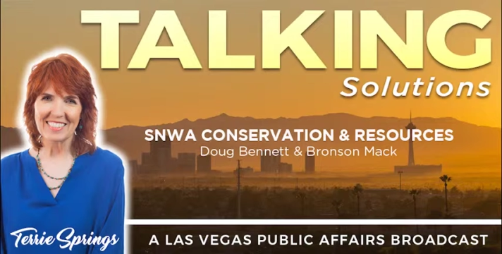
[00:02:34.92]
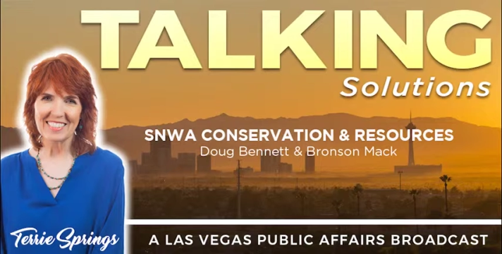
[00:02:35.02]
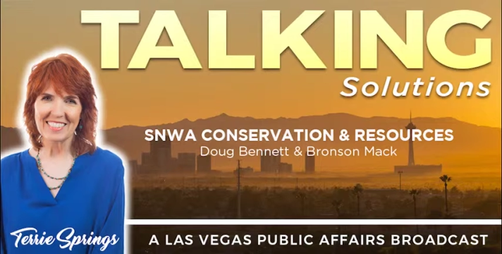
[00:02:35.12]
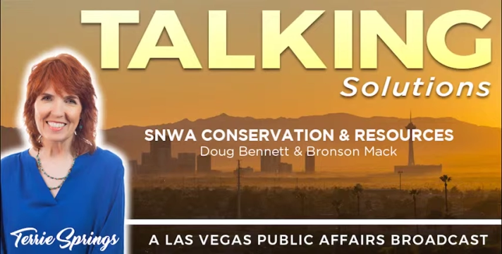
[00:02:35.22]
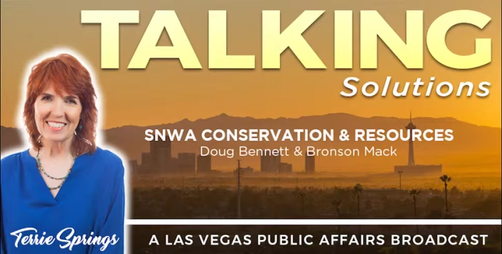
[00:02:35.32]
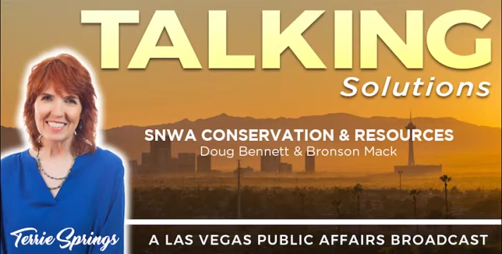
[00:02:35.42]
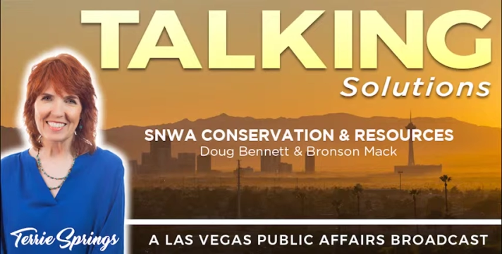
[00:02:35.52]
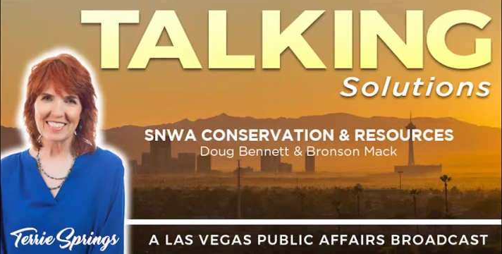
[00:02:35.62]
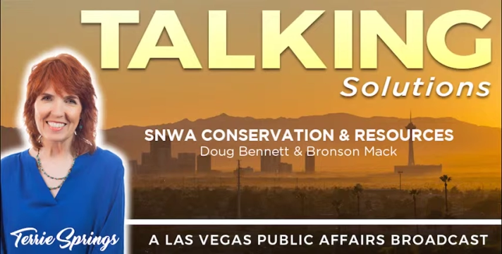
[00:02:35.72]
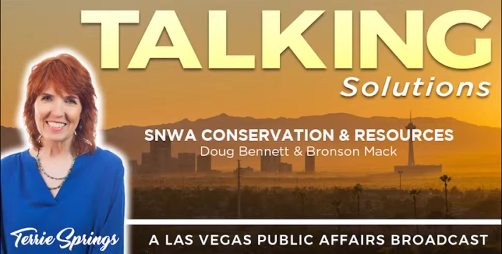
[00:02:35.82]

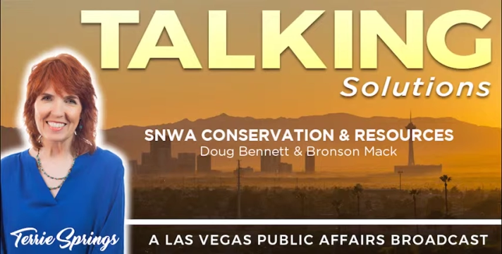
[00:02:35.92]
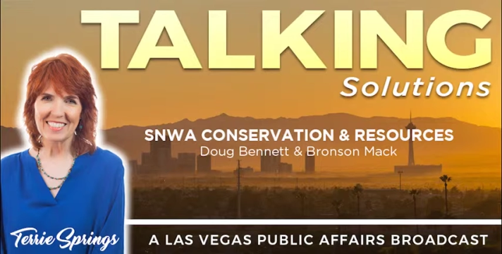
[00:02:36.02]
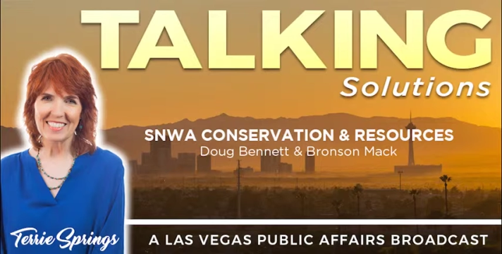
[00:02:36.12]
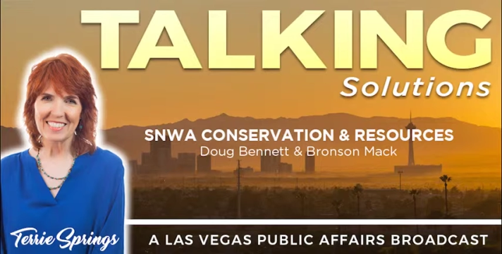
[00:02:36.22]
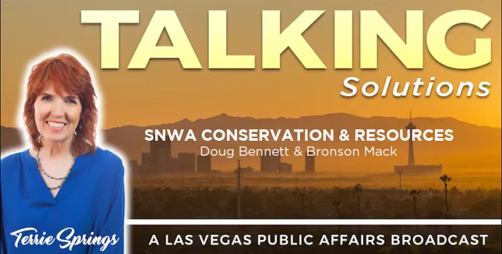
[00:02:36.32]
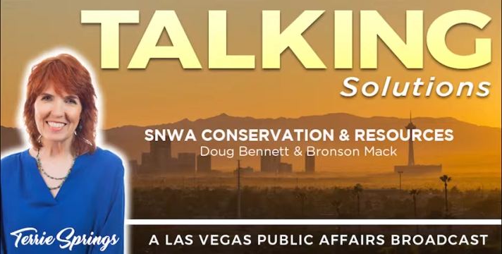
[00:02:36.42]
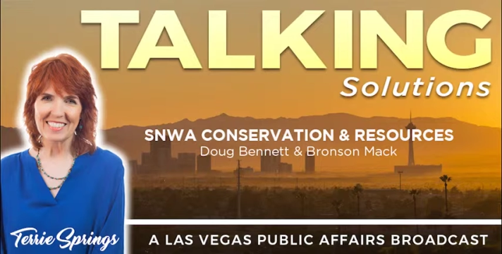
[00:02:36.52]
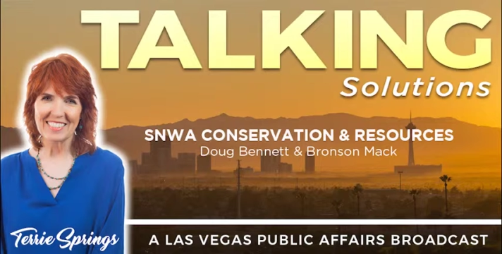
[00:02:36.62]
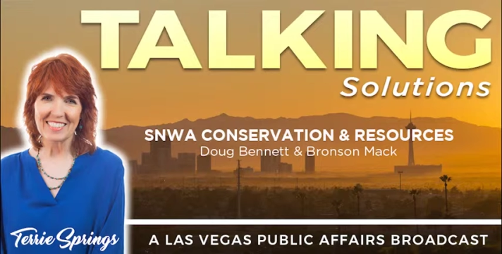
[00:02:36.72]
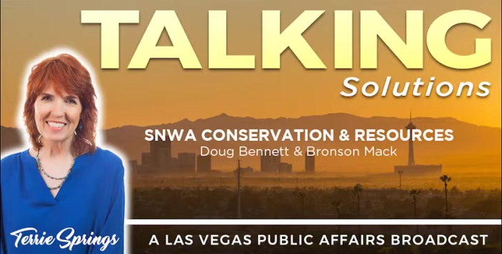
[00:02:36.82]

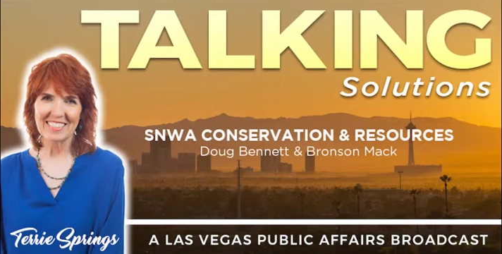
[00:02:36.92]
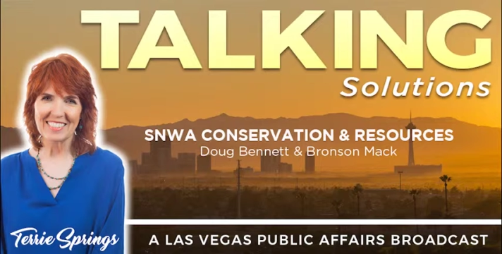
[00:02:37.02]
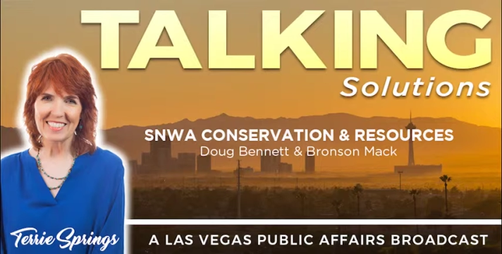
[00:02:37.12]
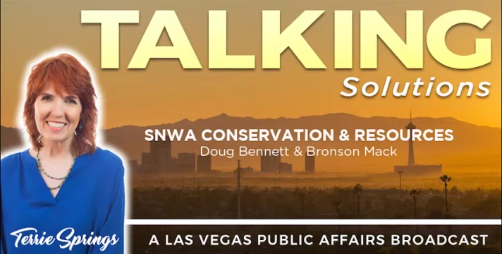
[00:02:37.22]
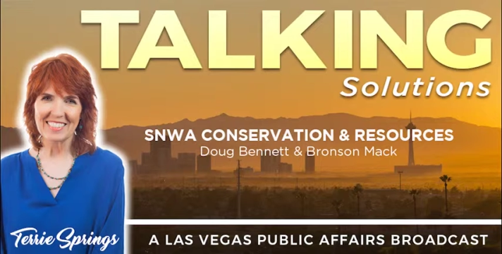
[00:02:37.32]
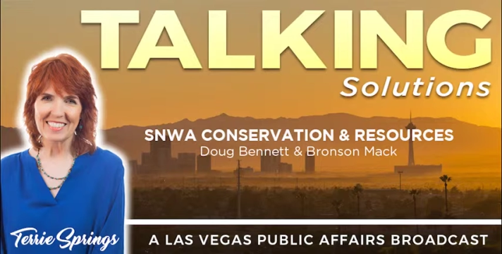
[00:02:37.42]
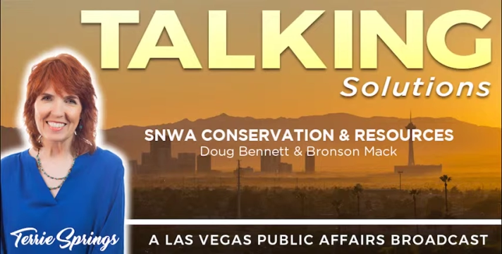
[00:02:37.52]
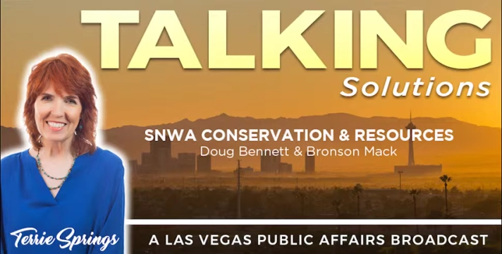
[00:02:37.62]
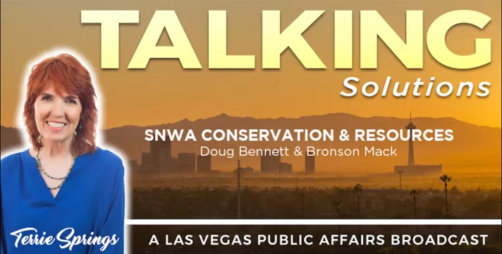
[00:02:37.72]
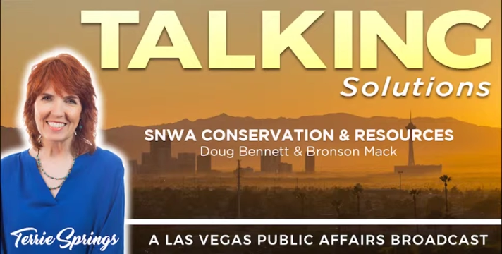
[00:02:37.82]

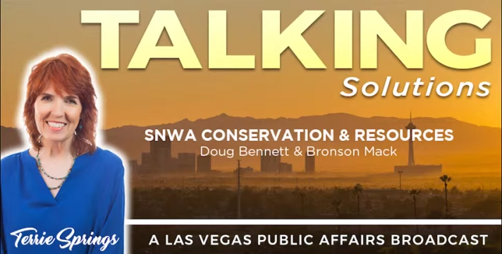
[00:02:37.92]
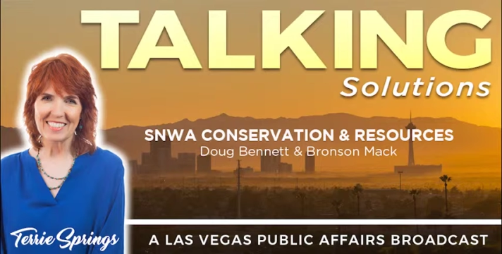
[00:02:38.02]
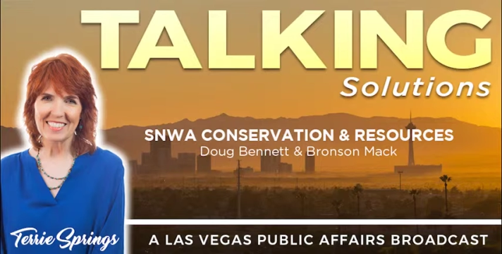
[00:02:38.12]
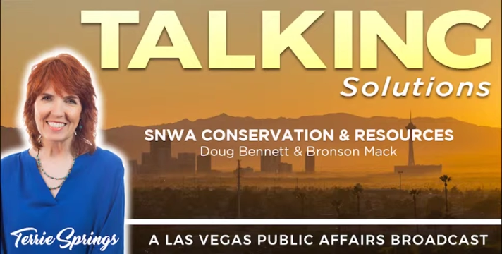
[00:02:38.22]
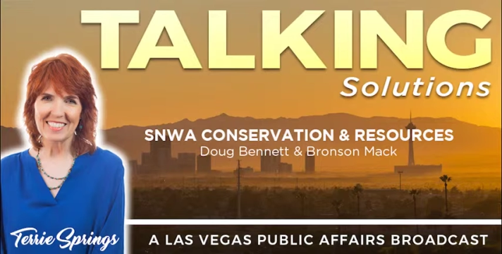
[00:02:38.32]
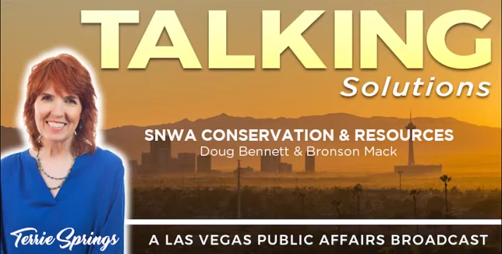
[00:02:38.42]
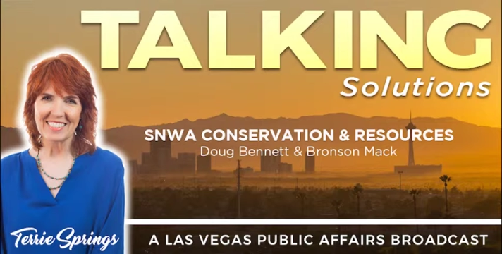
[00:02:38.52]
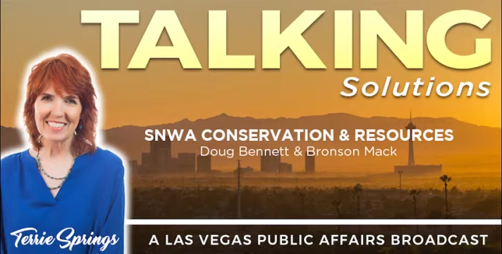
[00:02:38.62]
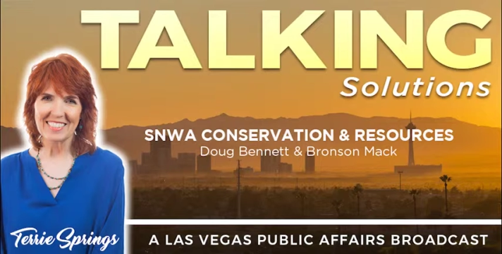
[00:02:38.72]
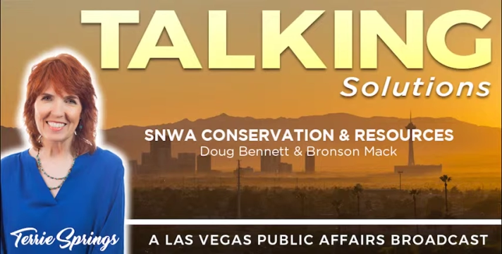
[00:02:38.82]

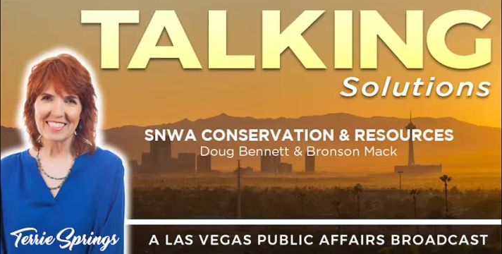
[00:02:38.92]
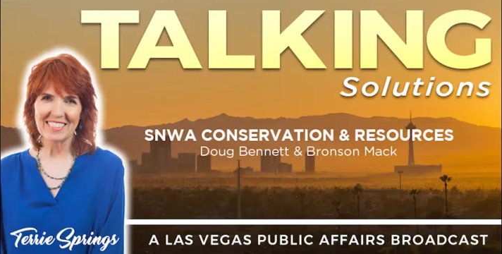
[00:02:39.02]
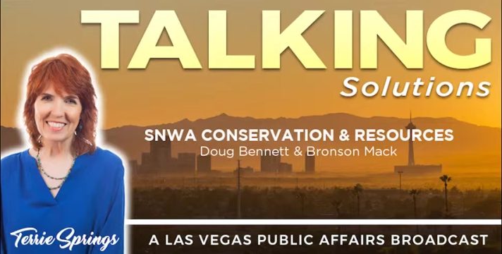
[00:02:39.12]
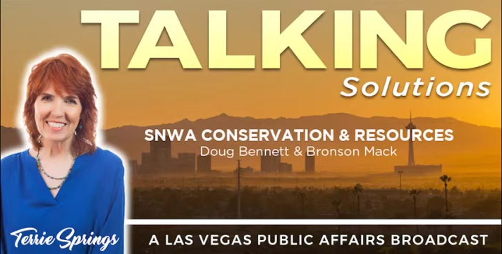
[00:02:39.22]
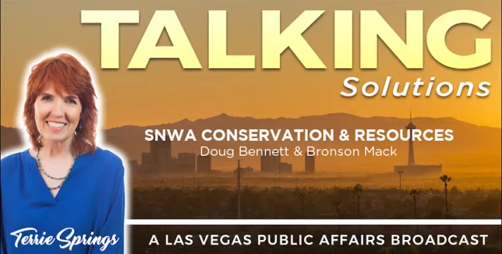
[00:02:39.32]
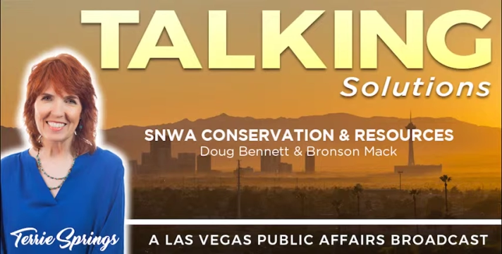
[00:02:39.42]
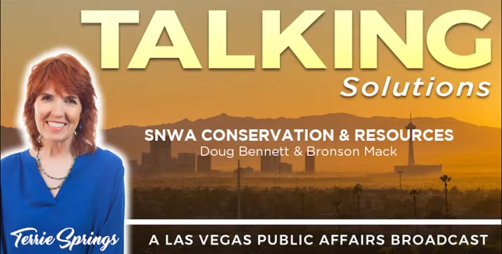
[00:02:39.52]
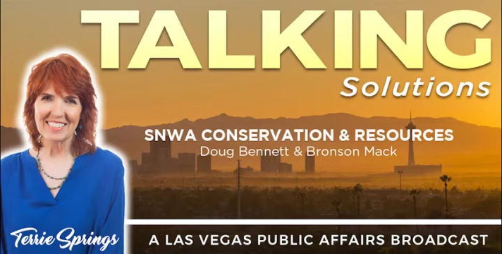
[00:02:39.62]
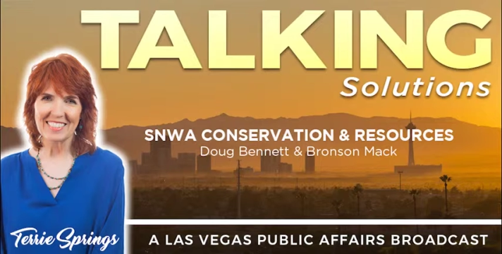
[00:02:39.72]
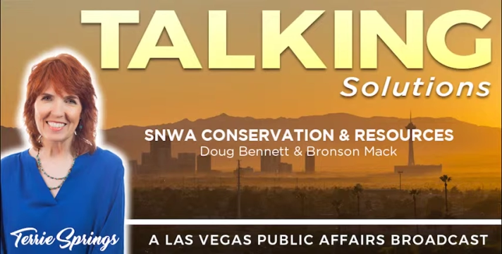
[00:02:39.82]

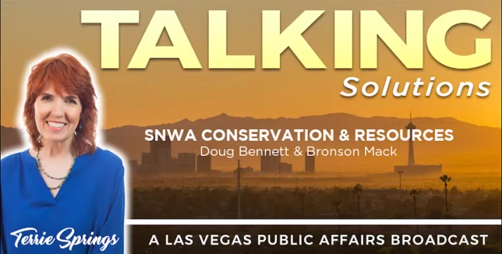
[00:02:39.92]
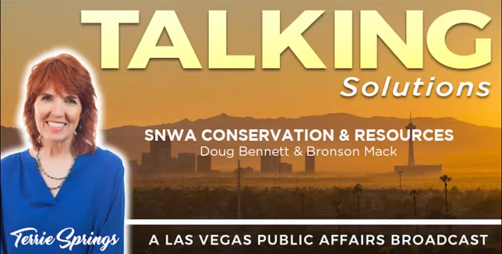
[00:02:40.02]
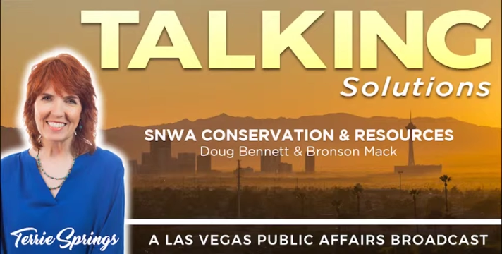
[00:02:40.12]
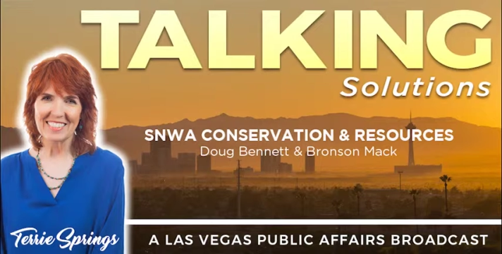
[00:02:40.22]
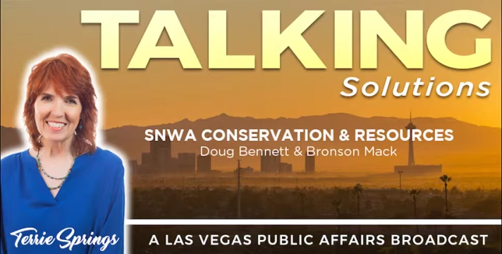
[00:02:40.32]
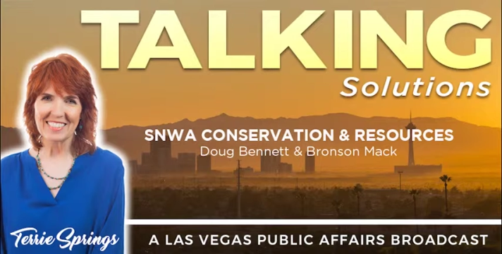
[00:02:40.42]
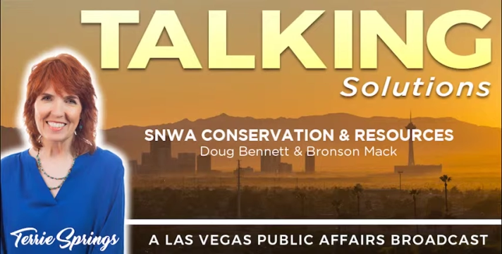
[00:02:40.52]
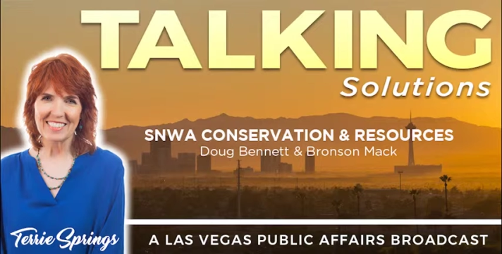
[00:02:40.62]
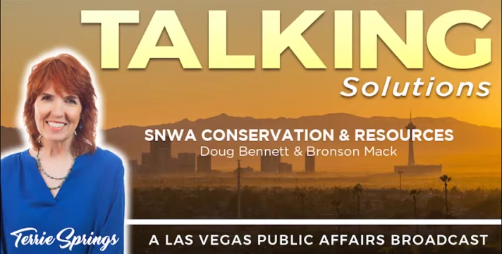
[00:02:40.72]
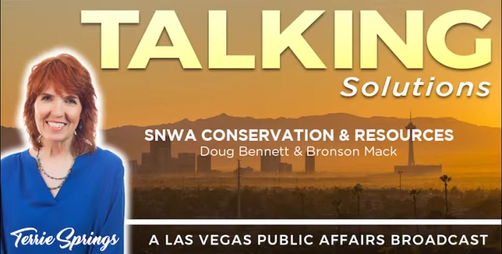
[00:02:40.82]

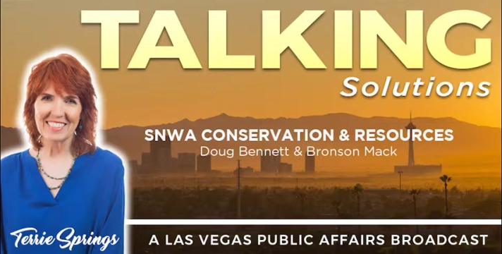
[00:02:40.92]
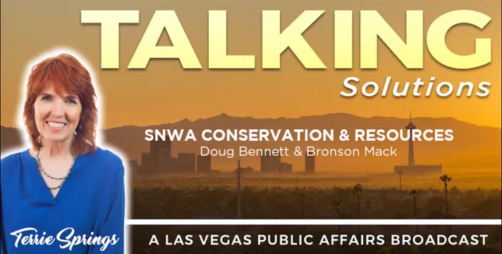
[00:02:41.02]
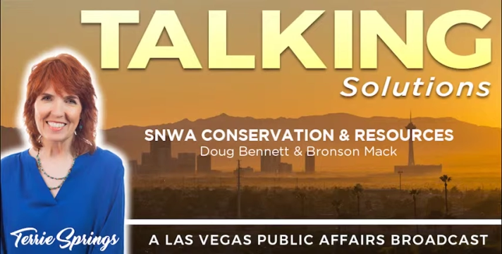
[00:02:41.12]
This is a still picture; no speech is visible.